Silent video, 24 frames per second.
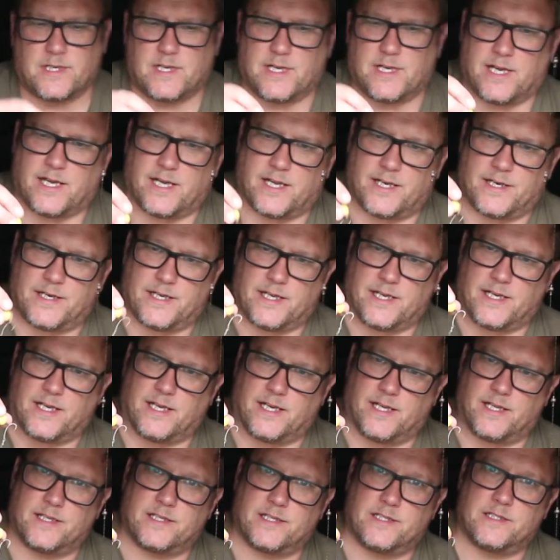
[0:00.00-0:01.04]
and
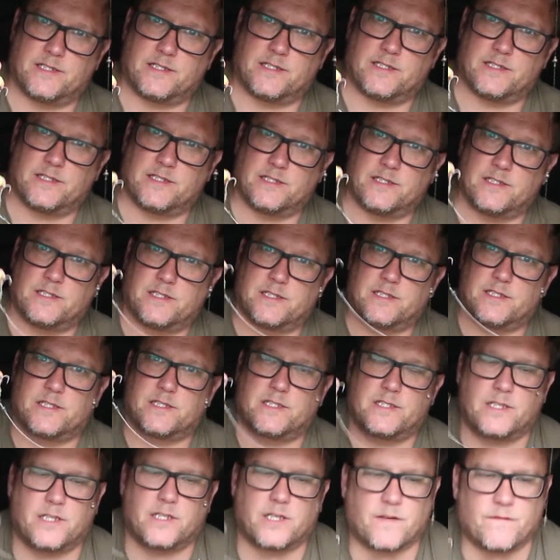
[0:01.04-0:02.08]

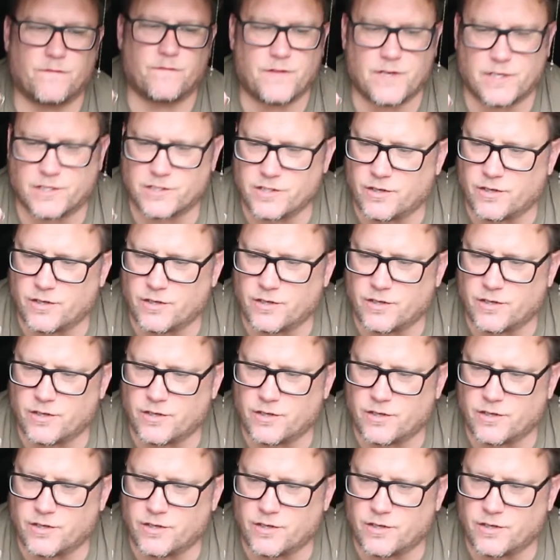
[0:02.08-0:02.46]
you can fish.